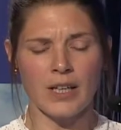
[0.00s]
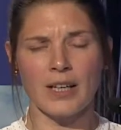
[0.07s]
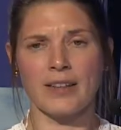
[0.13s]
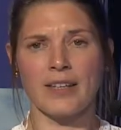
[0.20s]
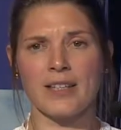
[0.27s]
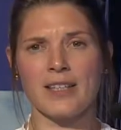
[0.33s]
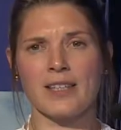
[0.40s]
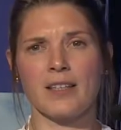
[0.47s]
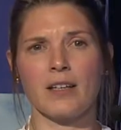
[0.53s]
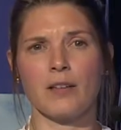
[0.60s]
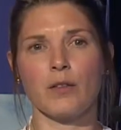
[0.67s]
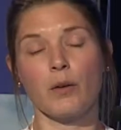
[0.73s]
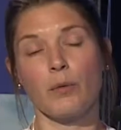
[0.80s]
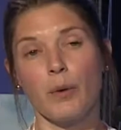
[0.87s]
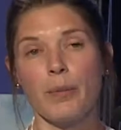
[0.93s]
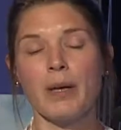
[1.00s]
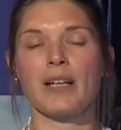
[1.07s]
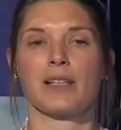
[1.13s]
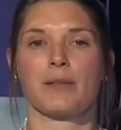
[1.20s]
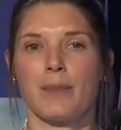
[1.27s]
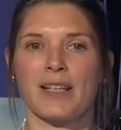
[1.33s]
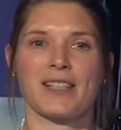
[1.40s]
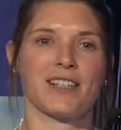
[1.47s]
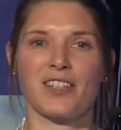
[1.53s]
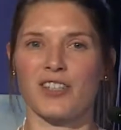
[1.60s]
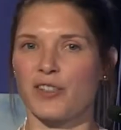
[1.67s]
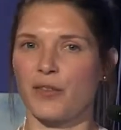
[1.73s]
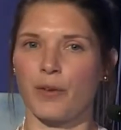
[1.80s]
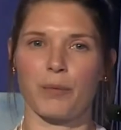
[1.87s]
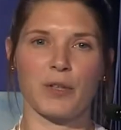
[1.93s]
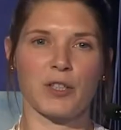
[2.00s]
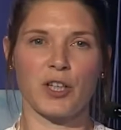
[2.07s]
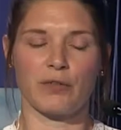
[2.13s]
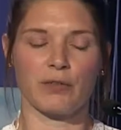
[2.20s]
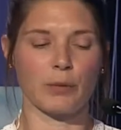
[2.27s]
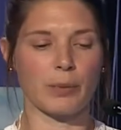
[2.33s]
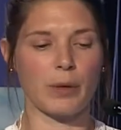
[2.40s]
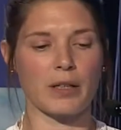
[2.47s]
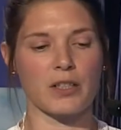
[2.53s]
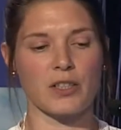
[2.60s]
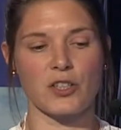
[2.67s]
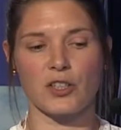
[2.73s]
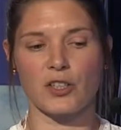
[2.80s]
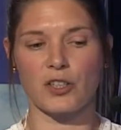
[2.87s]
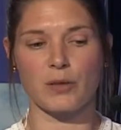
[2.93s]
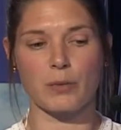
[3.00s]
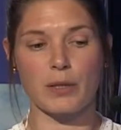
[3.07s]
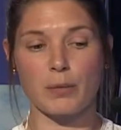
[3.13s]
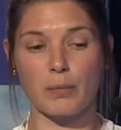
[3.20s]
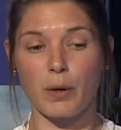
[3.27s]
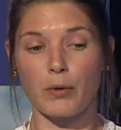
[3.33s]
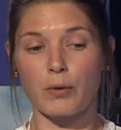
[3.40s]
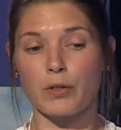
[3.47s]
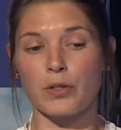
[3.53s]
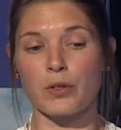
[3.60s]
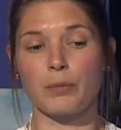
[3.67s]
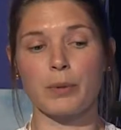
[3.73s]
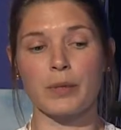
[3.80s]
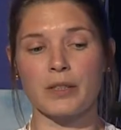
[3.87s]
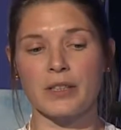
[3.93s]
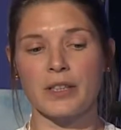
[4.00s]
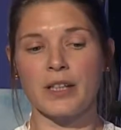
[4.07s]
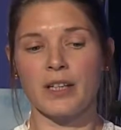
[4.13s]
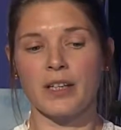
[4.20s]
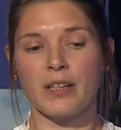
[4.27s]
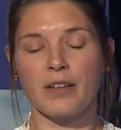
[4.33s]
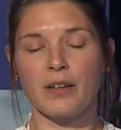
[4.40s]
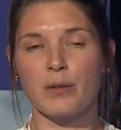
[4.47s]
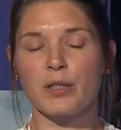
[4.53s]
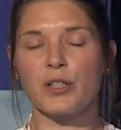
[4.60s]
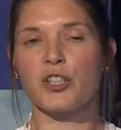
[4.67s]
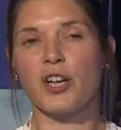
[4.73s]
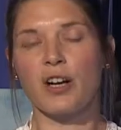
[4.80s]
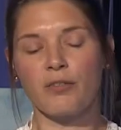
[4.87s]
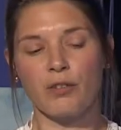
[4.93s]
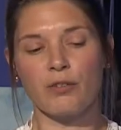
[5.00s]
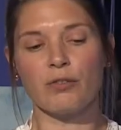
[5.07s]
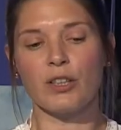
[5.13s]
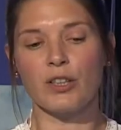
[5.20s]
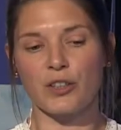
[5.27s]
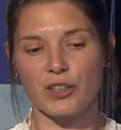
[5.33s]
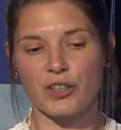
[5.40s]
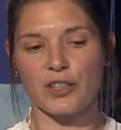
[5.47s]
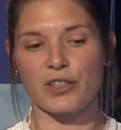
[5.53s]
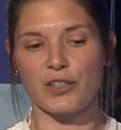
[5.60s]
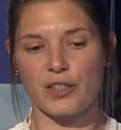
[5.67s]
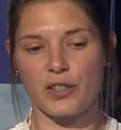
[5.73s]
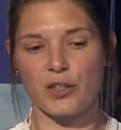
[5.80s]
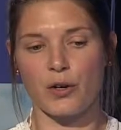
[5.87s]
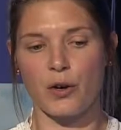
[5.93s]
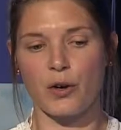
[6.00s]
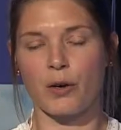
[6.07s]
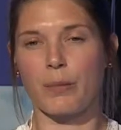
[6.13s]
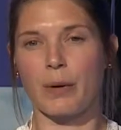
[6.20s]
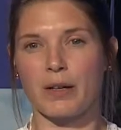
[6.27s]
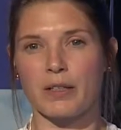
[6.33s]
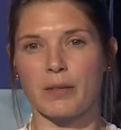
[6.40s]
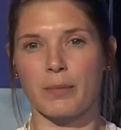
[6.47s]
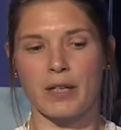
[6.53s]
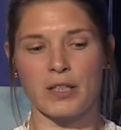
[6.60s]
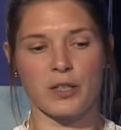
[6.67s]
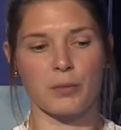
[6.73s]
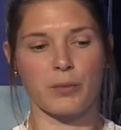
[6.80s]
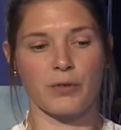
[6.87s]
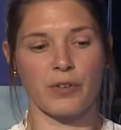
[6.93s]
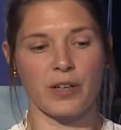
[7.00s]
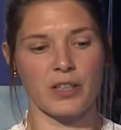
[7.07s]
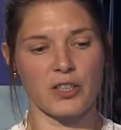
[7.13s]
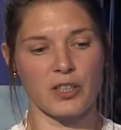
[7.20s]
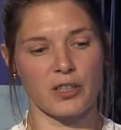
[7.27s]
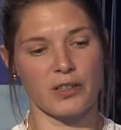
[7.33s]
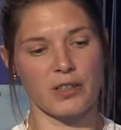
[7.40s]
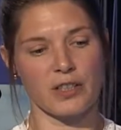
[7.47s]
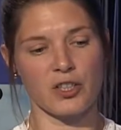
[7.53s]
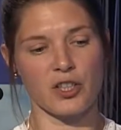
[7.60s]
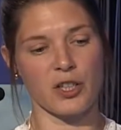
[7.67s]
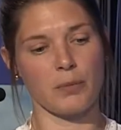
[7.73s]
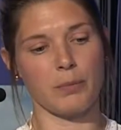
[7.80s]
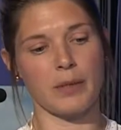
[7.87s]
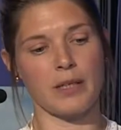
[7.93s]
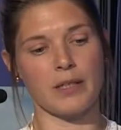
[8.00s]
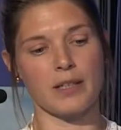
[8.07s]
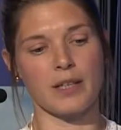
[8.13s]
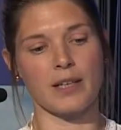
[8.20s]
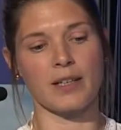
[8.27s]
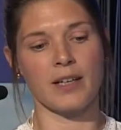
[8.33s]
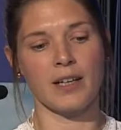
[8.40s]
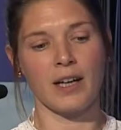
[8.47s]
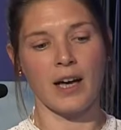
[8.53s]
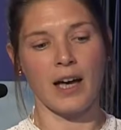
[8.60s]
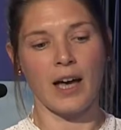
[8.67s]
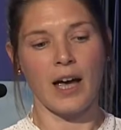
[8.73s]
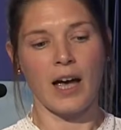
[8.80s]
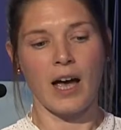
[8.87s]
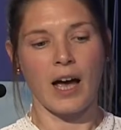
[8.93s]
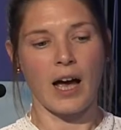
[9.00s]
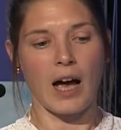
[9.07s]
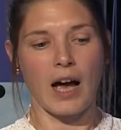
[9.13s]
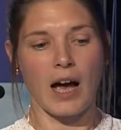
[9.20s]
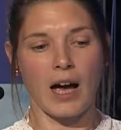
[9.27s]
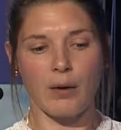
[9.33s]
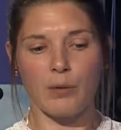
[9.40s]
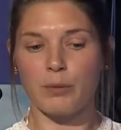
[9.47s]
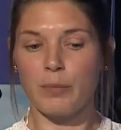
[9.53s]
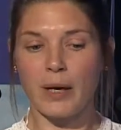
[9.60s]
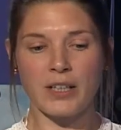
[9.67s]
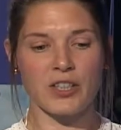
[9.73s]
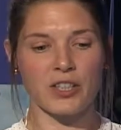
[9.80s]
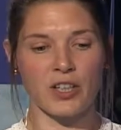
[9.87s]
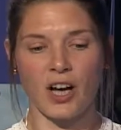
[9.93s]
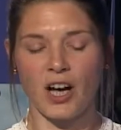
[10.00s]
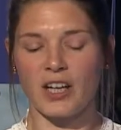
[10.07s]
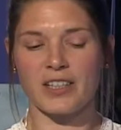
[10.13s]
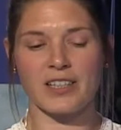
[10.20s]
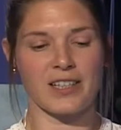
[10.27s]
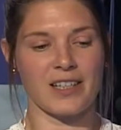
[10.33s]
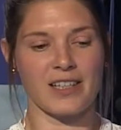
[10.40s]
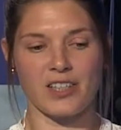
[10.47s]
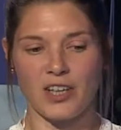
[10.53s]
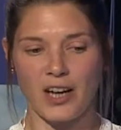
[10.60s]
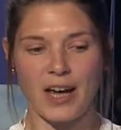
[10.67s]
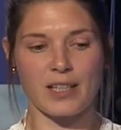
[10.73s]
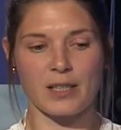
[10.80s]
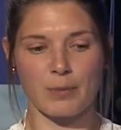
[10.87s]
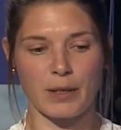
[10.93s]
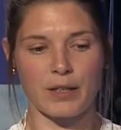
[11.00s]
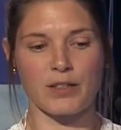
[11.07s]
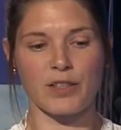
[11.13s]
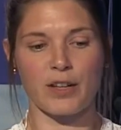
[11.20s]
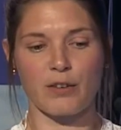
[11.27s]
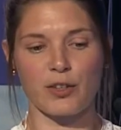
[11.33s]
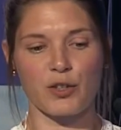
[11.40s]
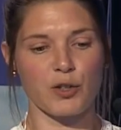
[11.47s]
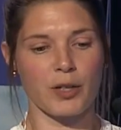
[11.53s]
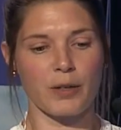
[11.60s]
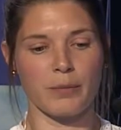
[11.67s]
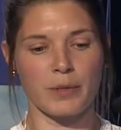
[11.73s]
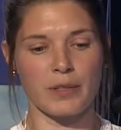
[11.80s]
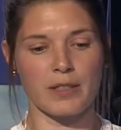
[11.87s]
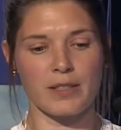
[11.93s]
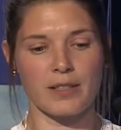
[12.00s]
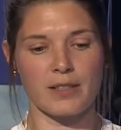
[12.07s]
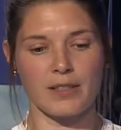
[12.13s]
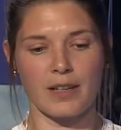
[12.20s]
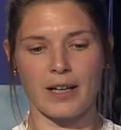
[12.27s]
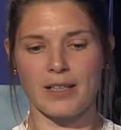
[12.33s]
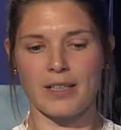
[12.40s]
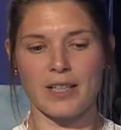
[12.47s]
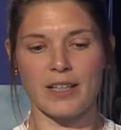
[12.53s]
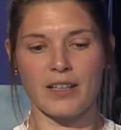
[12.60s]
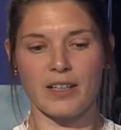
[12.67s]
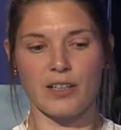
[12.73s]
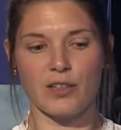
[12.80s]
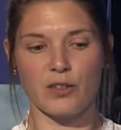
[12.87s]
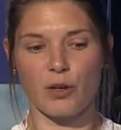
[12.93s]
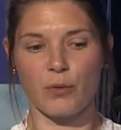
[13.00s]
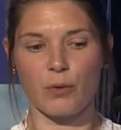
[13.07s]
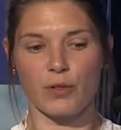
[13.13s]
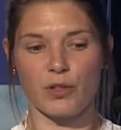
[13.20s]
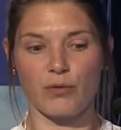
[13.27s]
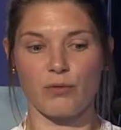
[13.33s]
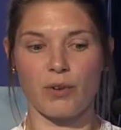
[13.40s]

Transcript: And there were mixed messages from the general practitioners we spoke to, but there was a general reluctance to talk about dementia prevention, and this GP said, I would mention heart disease, yes, because there are treatments. Ideally, you don't want to